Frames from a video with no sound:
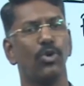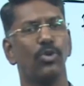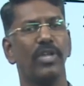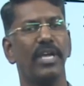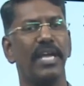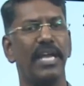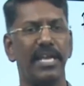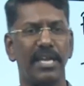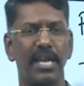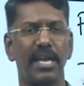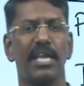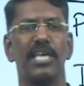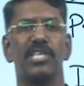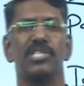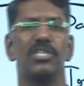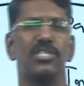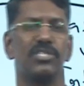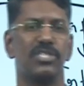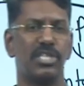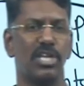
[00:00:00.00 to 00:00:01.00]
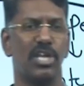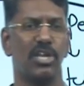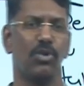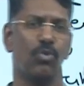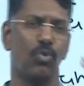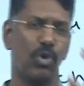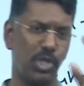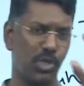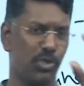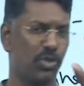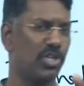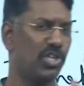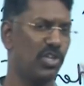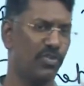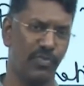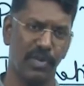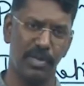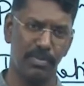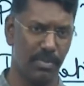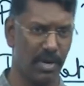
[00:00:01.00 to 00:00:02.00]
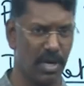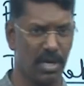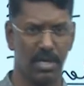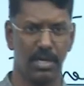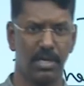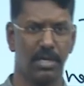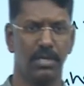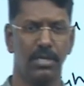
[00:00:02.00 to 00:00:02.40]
to the international scenario, 125 mark.